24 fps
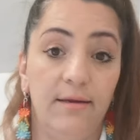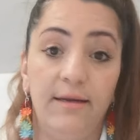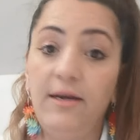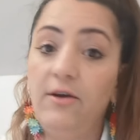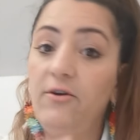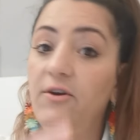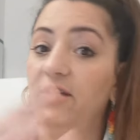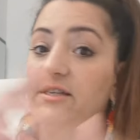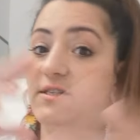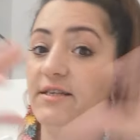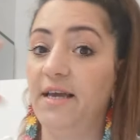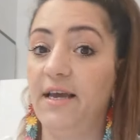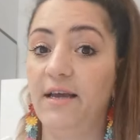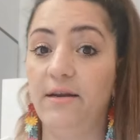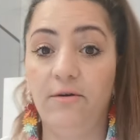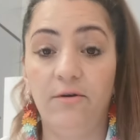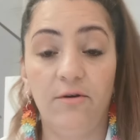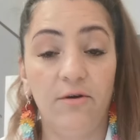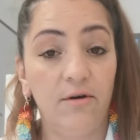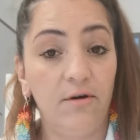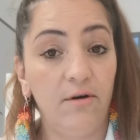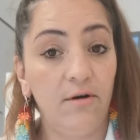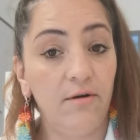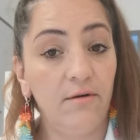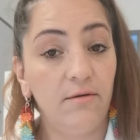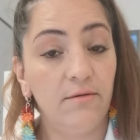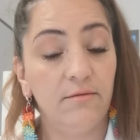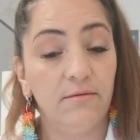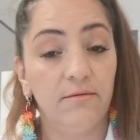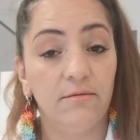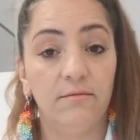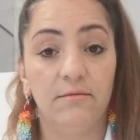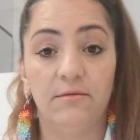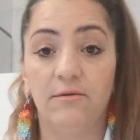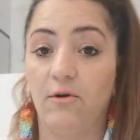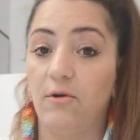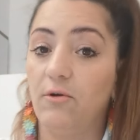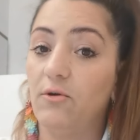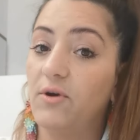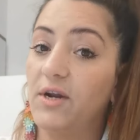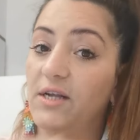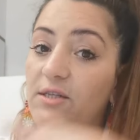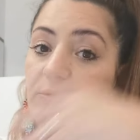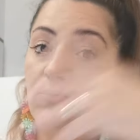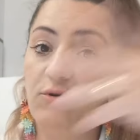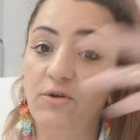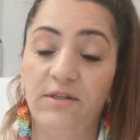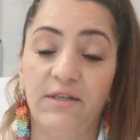lyric tenor,
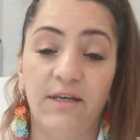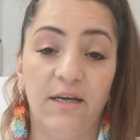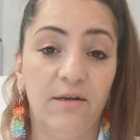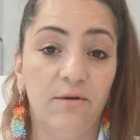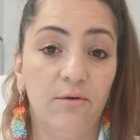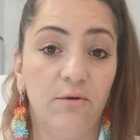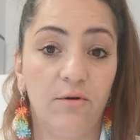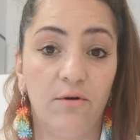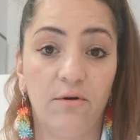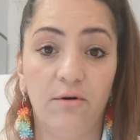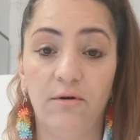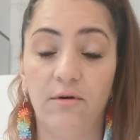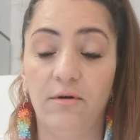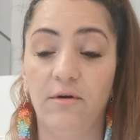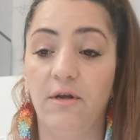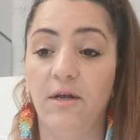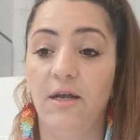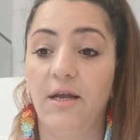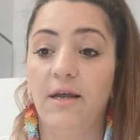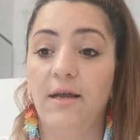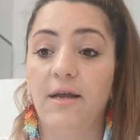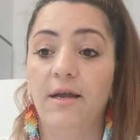coloratura tenor,